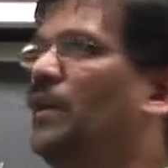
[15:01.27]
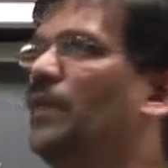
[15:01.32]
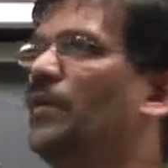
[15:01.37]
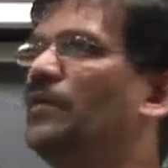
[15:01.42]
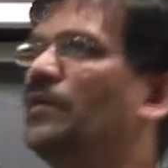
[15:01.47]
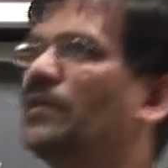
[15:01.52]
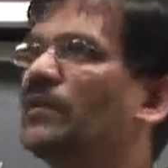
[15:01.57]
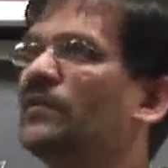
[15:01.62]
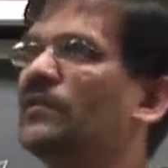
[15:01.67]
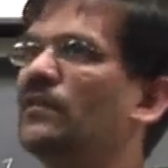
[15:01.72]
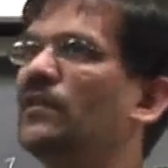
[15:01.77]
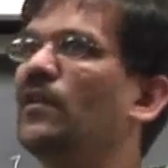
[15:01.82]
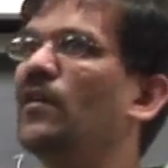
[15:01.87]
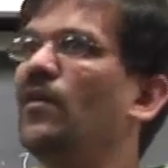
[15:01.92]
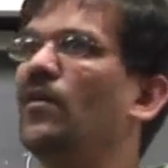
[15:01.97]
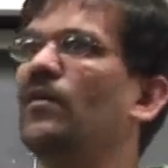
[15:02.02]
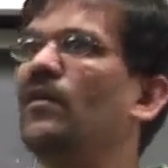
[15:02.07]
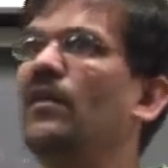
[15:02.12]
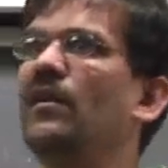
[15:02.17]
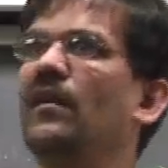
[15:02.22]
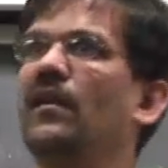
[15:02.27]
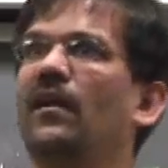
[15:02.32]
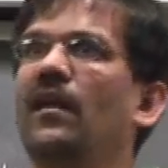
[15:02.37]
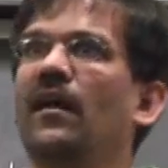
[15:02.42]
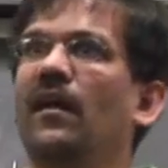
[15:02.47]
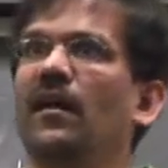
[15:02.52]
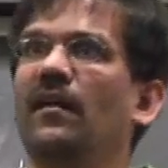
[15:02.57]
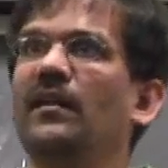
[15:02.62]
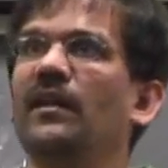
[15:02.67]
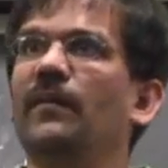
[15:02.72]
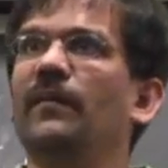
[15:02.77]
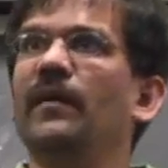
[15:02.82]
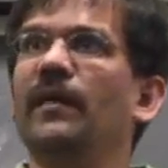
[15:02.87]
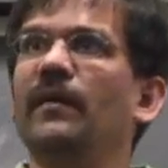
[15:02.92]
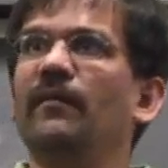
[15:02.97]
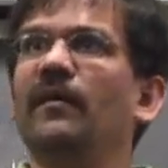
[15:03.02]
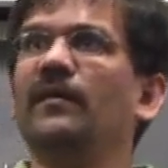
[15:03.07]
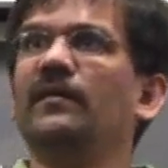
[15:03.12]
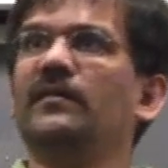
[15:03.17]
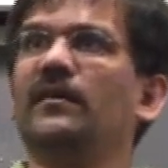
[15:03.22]
you just load the
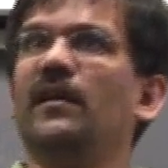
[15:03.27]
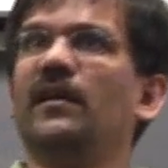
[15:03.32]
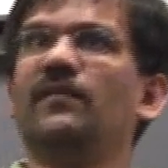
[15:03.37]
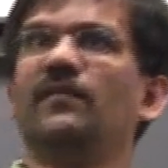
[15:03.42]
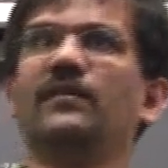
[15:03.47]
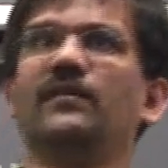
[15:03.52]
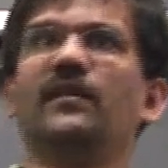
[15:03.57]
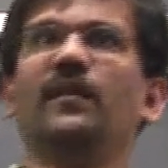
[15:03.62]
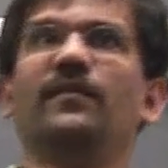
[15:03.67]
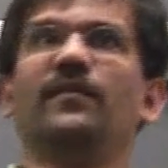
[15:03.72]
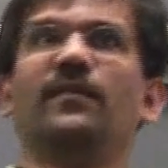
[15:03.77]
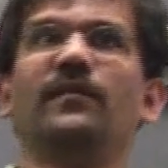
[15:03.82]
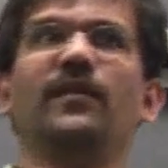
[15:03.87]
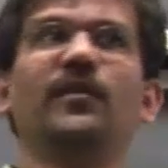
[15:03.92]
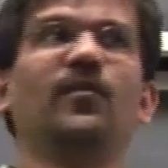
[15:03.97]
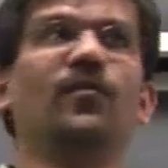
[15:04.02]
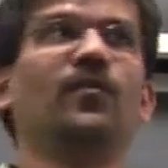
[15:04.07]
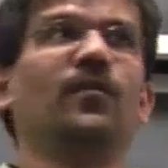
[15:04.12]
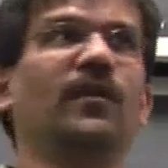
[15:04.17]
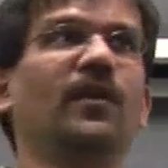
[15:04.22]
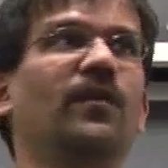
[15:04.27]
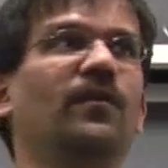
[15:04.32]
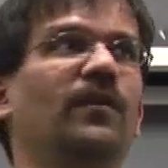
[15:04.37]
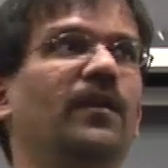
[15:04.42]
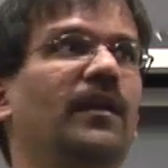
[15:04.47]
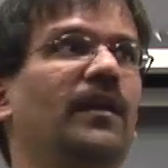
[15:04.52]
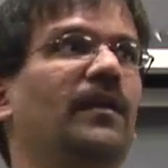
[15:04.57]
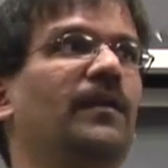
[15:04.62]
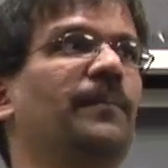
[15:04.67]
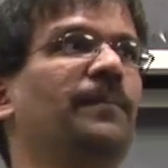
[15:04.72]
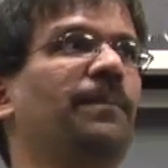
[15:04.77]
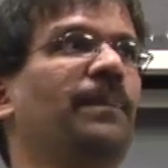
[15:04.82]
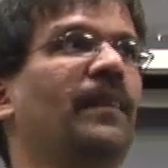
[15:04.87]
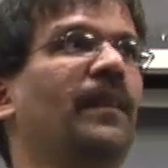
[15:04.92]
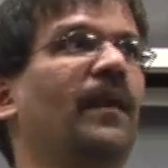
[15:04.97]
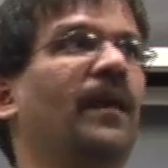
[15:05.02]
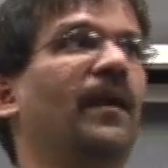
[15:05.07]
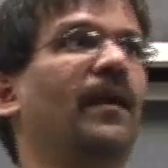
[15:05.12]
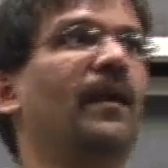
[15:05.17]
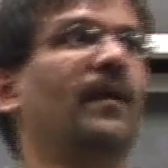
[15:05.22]
minimal set of stuff you need,
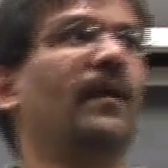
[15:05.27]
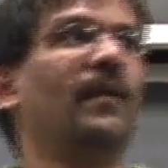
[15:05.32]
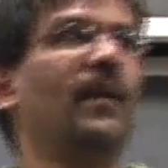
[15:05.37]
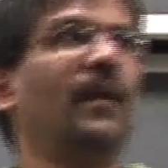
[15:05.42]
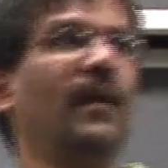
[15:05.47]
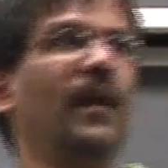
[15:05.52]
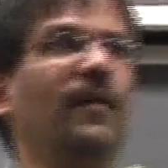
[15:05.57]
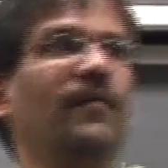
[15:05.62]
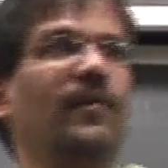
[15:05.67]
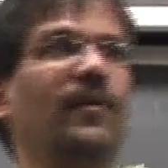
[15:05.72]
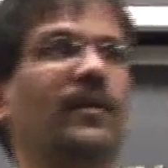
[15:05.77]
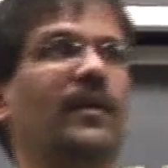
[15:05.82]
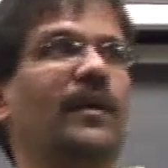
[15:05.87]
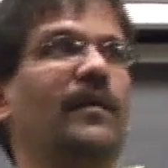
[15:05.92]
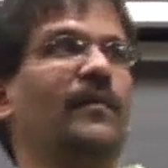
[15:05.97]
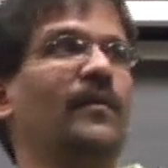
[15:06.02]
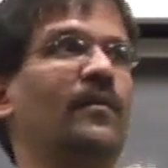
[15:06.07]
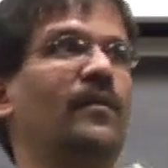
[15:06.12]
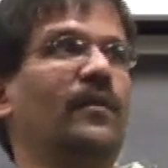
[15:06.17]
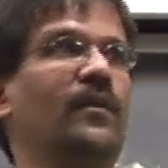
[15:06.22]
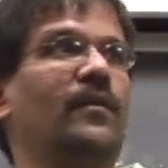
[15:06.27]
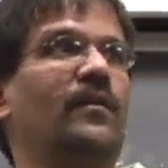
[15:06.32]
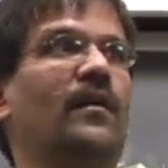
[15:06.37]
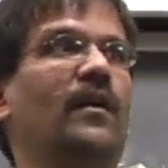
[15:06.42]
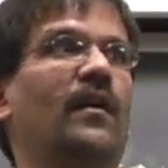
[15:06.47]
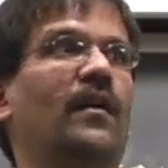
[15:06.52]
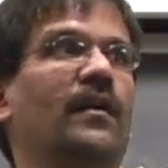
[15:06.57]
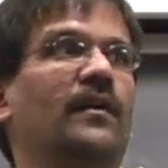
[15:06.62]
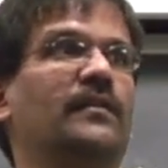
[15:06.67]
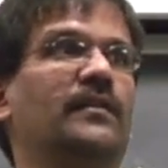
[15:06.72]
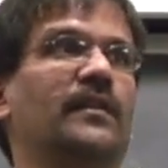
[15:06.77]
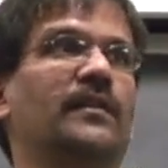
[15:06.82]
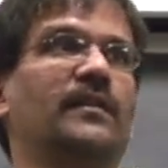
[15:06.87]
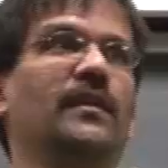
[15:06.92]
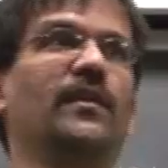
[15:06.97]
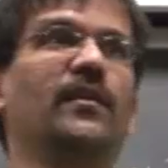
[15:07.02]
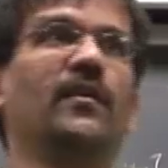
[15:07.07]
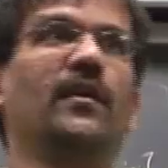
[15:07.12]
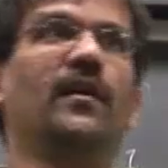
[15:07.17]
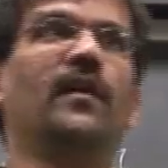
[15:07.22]
and every time you call an
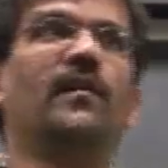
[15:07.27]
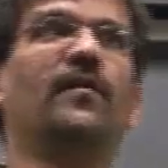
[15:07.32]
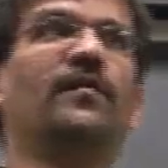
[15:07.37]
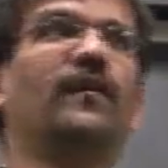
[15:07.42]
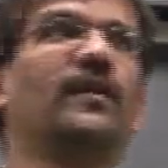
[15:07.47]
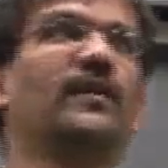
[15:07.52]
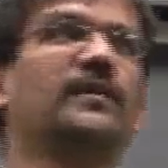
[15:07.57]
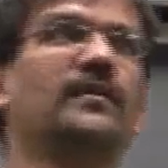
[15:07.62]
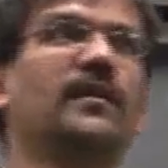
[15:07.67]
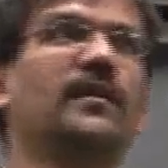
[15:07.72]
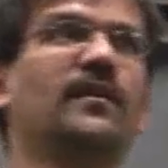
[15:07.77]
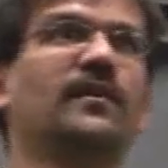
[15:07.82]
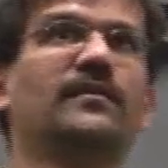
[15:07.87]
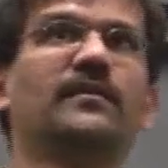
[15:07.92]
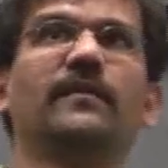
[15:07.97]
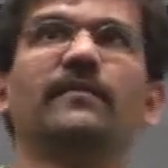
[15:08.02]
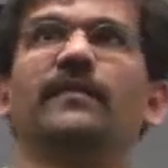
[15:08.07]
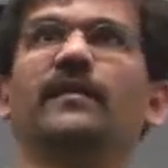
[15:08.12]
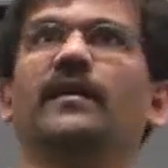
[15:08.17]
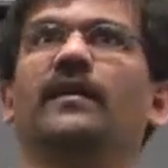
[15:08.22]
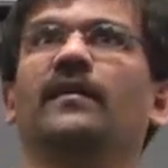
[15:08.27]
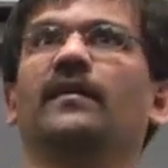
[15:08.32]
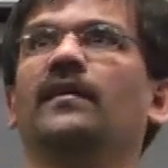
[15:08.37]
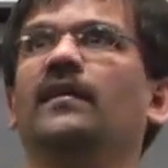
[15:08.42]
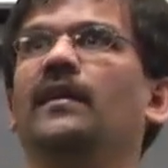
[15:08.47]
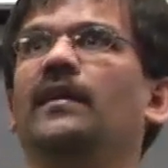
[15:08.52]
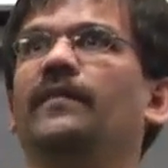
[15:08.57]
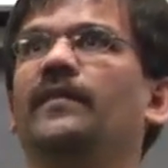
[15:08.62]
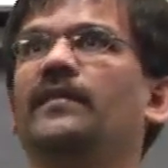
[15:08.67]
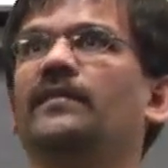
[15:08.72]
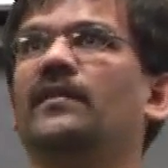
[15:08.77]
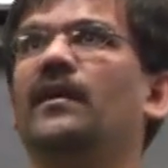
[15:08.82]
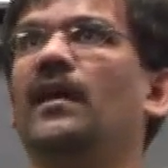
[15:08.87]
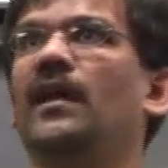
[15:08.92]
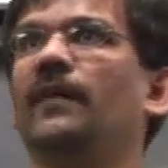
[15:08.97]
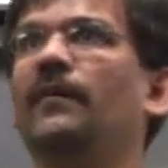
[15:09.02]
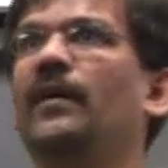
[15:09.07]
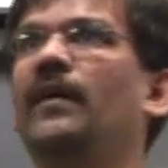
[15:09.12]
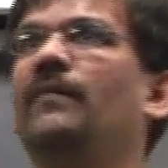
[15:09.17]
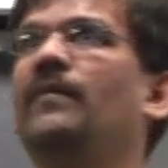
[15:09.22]
instruction, you call a function or something, if it's
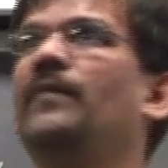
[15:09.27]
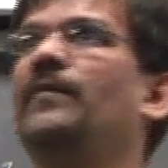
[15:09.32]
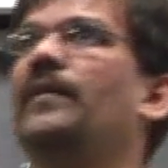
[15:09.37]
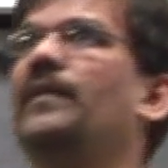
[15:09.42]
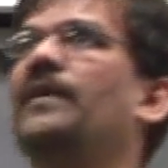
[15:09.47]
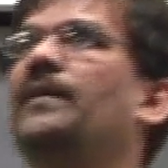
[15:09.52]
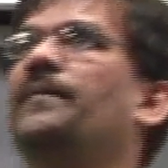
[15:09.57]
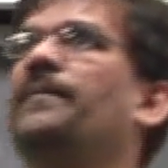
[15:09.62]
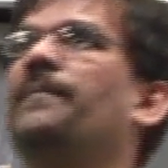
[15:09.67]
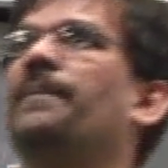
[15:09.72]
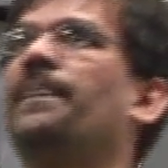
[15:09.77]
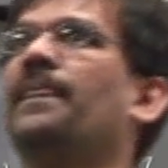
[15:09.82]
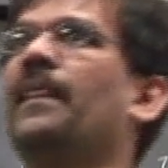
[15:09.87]
not in main memory,